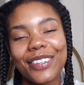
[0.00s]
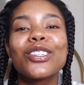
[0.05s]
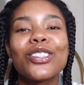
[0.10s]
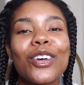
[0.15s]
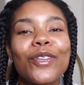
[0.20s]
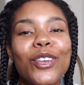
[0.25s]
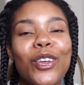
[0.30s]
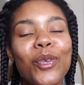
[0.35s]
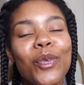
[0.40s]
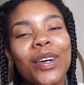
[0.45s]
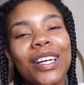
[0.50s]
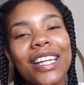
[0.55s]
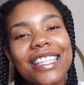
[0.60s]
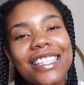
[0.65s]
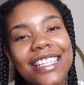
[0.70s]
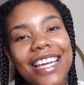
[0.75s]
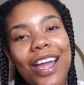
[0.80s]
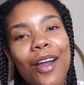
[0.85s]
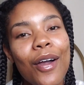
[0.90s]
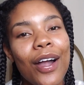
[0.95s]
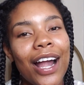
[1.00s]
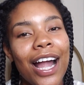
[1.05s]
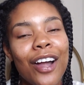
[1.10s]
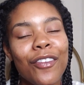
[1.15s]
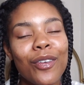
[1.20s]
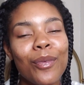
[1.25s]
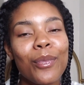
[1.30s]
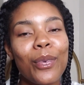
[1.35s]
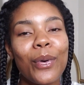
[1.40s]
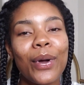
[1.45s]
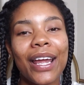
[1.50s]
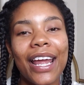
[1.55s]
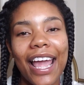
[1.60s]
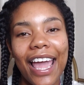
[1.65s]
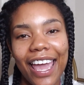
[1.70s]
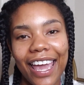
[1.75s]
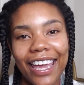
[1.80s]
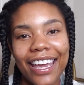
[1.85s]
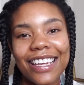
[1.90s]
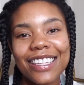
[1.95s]
So if you want to see how I got from point
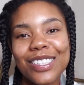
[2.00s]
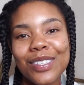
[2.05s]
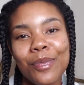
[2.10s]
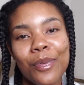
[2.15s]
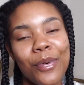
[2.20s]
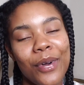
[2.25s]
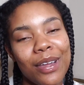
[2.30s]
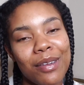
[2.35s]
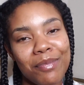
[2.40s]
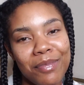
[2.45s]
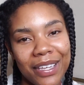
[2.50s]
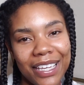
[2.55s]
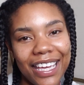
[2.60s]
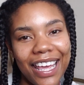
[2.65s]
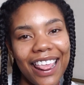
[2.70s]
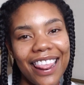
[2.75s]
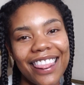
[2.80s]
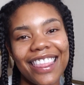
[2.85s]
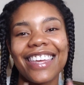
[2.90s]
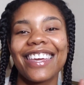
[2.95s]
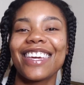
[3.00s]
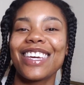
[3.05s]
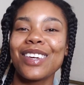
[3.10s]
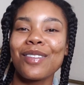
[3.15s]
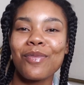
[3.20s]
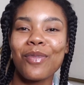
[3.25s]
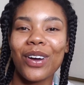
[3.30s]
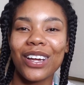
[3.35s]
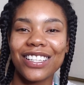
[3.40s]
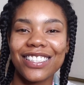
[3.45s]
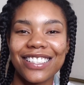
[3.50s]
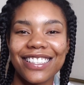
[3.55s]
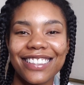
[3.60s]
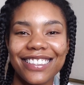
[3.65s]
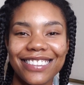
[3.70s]
A to point B, then keep watching.